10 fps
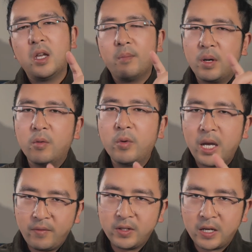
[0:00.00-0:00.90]
But we
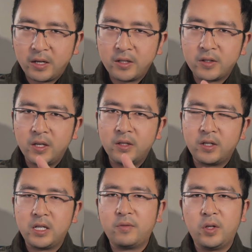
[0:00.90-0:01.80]
haven't done it in
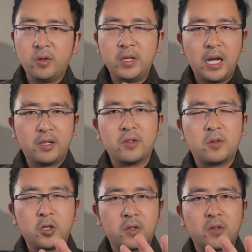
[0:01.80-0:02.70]
today's video yet,
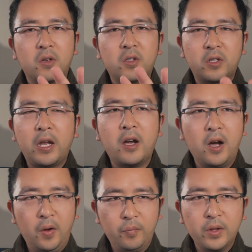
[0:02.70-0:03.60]
just stay
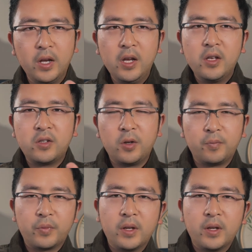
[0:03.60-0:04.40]
on. So